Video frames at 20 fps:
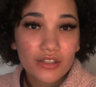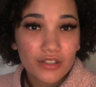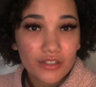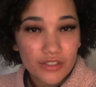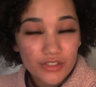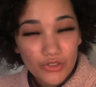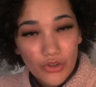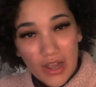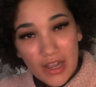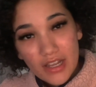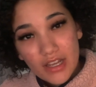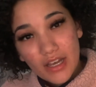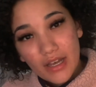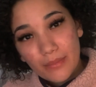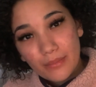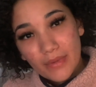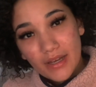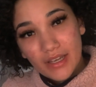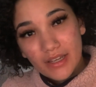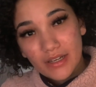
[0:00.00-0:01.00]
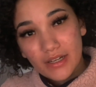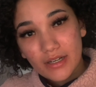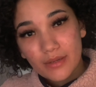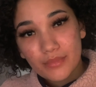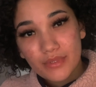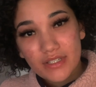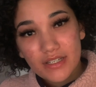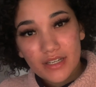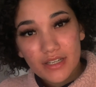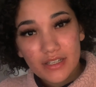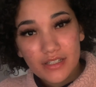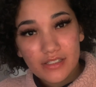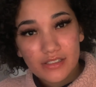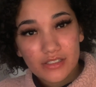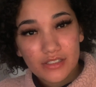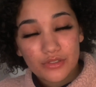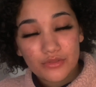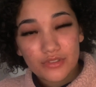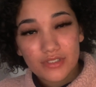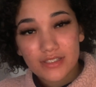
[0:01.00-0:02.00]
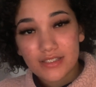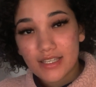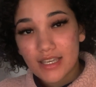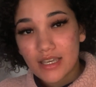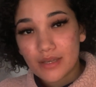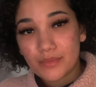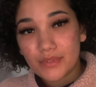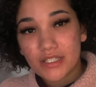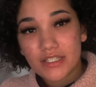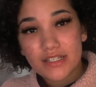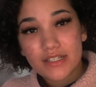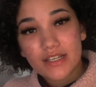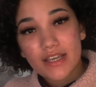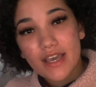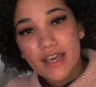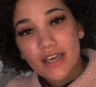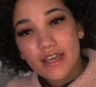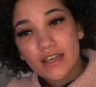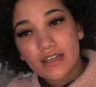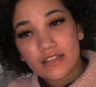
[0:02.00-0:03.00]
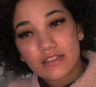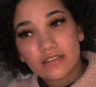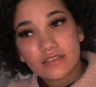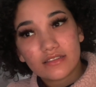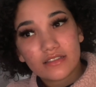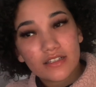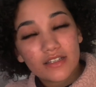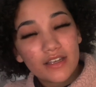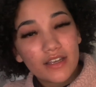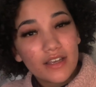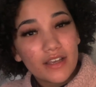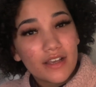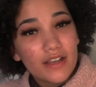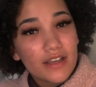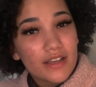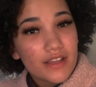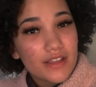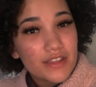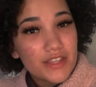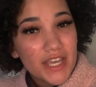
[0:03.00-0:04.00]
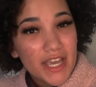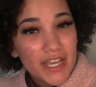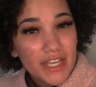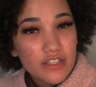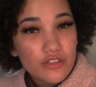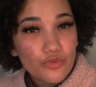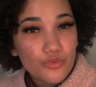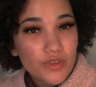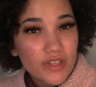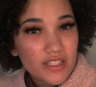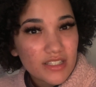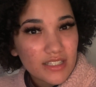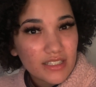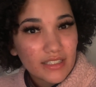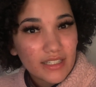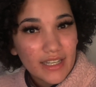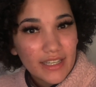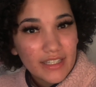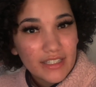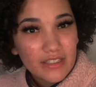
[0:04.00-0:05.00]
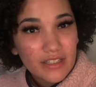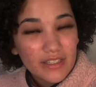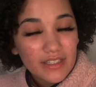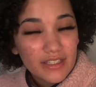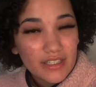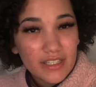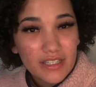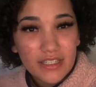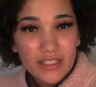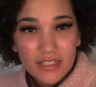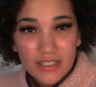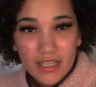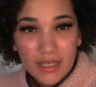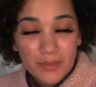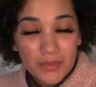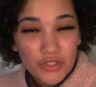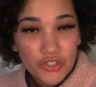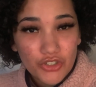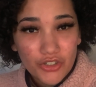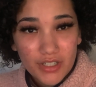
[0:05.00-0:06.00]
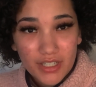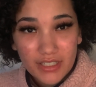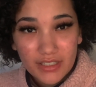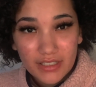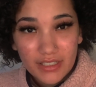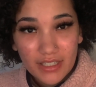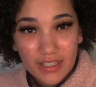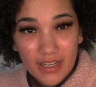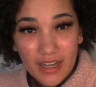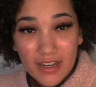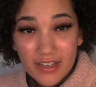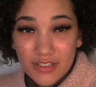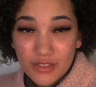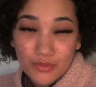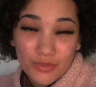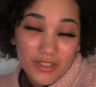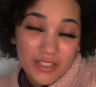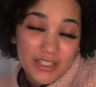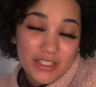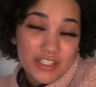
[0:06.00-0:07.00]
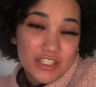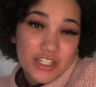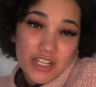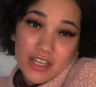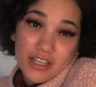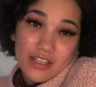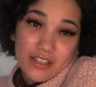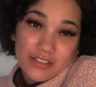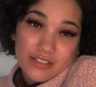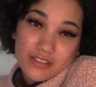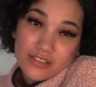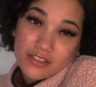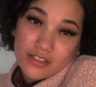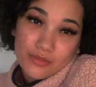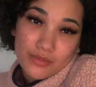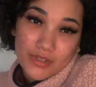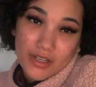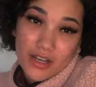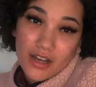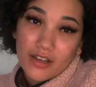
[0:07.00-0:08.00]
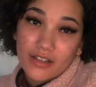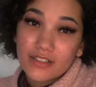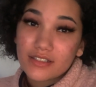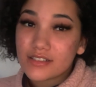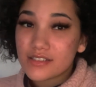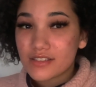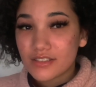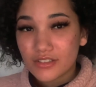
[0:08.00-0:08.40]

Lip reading: So I cut my hair because it was damaged. It had, the ends wasn't like heat damage or anything. I just wanted to change, to be honest.